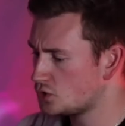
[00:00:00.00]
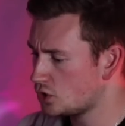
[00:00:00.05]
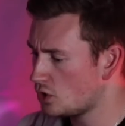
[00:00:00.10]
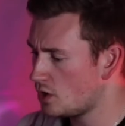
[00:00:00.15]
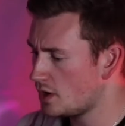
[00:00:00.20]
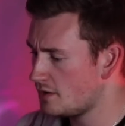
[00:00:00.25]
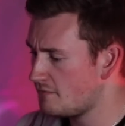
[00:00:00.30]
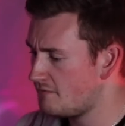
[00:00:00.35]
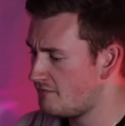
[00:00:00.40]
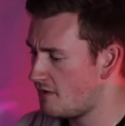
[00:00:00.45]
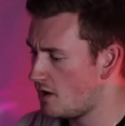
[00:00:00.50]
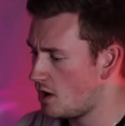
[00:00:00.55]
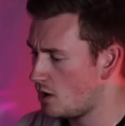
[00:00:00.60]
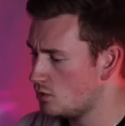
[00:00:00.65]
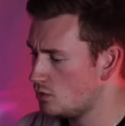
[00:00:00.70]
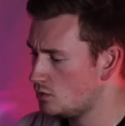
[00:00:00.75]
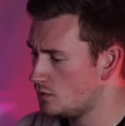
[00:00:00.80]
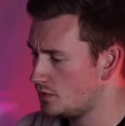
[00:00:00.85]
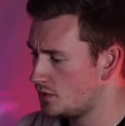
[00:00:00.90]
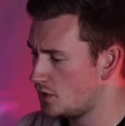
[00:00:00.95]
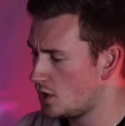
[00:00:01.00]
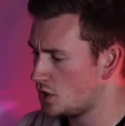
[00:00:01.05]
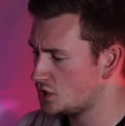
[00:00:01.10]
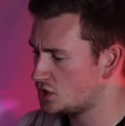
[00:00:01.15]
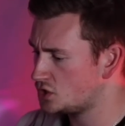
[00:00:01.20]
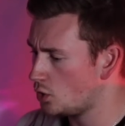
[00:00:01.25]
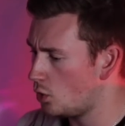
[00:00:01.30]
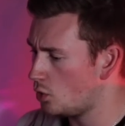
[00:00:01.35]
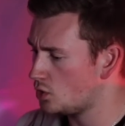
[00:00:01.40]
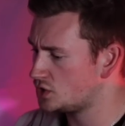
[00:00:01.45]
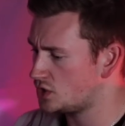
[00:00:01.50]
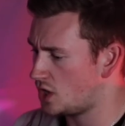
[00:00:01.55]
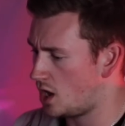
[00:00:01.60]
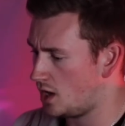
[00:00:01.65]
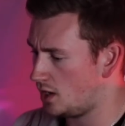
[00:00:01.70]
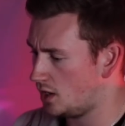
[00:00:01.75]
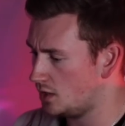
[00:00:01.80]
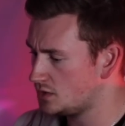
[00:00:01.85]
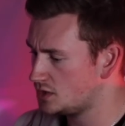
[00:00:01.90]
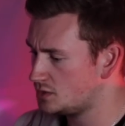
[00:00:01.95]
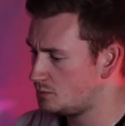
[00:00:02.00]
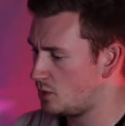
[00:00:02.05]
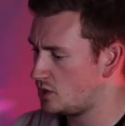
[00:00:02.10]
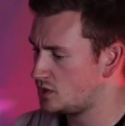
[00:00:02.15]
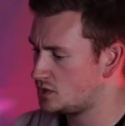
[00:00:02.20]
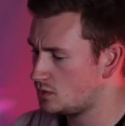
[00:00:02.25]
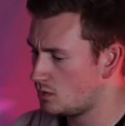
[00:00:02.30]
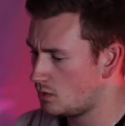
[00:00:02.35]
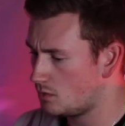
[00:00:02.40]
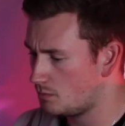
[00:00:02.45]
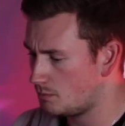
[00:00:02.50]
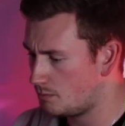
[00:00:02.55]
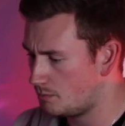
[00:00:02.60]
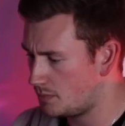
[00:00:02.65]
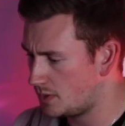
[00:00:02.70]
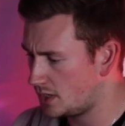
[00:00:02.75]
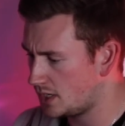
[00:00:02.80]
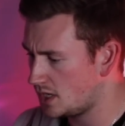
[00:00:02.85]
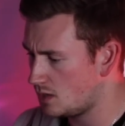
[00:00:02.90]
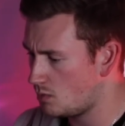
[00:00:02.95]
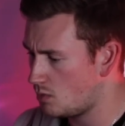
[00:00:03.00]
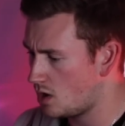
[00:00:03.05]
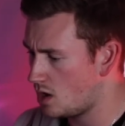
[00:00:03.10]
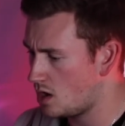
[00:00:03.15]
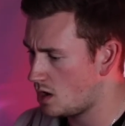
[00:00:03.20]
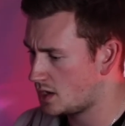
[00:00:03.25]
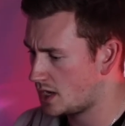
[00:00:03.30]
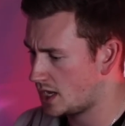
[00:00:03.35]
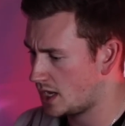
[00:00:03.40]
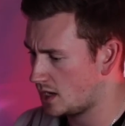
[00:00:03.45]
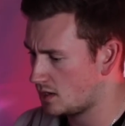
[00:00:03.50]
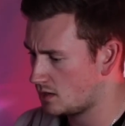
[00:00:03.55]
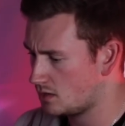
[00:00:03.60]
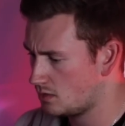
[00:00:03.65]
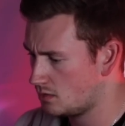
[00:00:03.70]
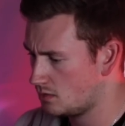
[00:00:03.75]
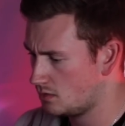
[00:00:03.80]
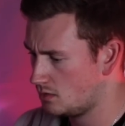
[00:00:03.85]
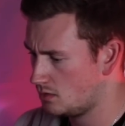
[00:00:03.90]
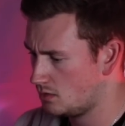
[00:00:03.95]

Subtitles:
I'm trying to vote the Azores Islands, but it's not bloody working.